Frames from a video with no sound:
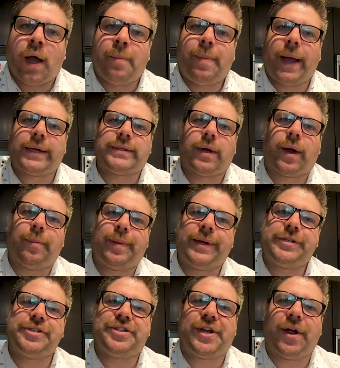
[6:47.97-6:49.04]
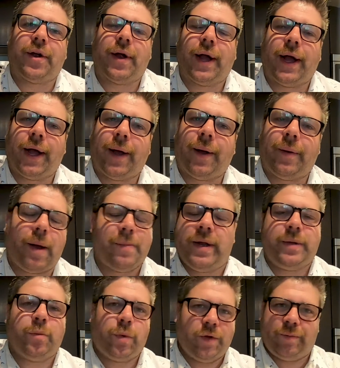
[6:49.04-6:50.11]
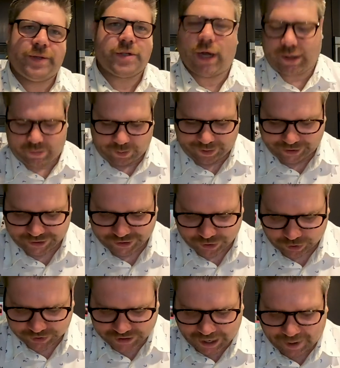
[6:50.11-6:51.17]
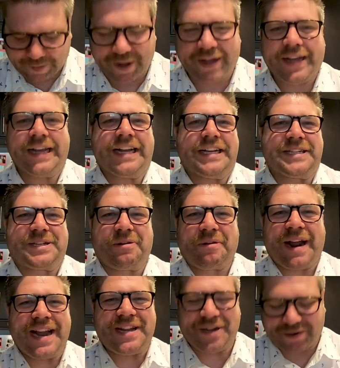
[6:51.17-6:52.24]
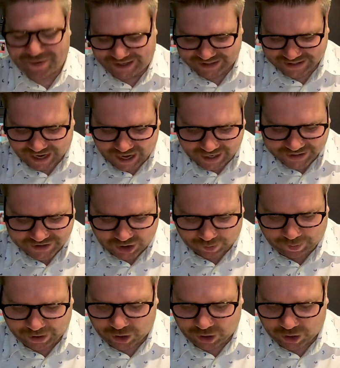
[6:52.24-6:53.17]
Back to our peaches here. We've been talking about peaches the whole time. So what I do is I start by